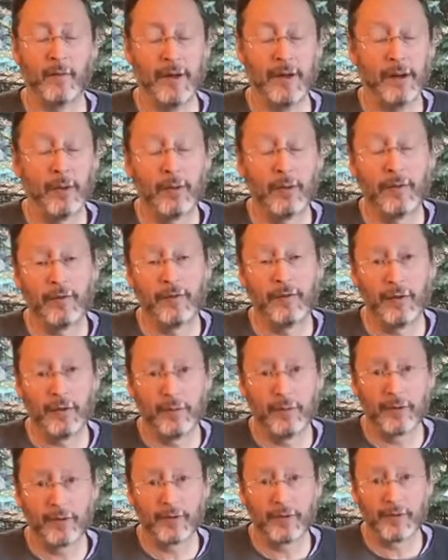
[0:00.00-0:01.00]

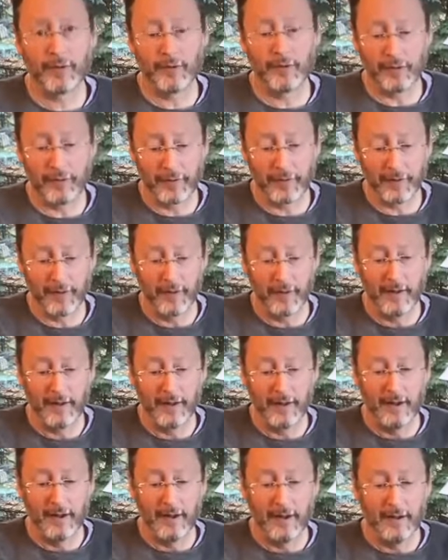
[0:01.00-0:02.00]
irrefutable truth
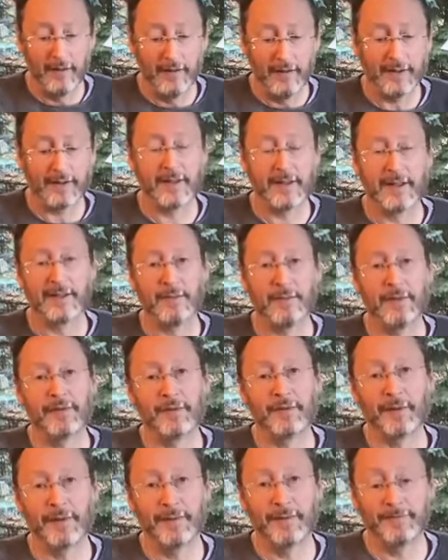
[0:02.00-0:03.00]
that sets me
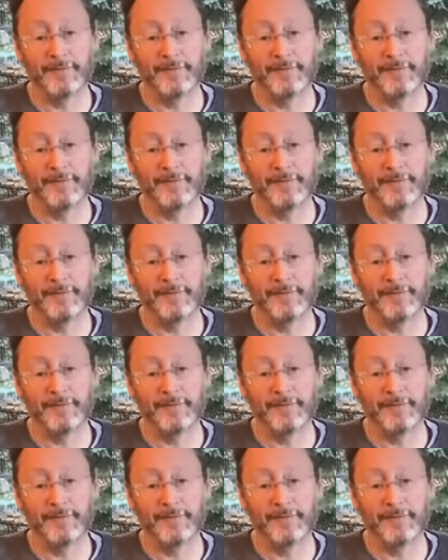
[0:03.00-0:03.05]
free.